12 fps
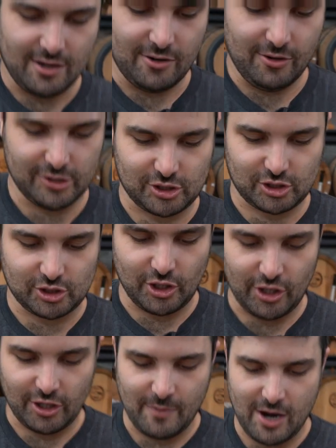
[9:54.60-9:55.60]

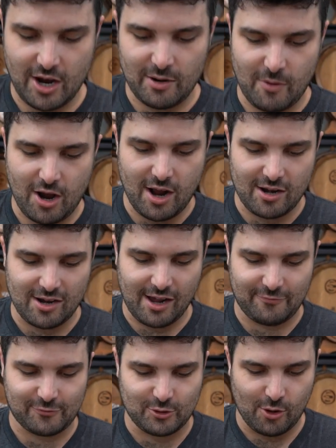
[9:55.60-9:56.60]
Whiskey made my
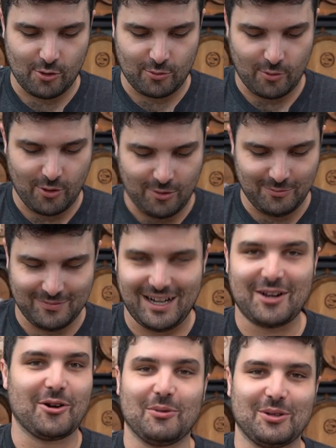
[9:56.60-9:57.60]
life go home.
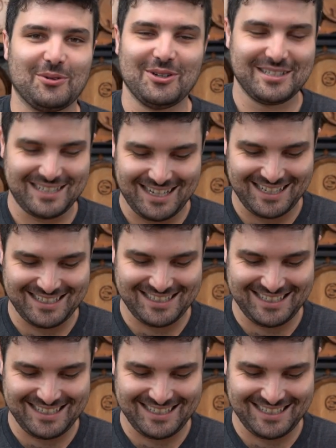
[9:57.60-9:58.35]
I don't know what the words are.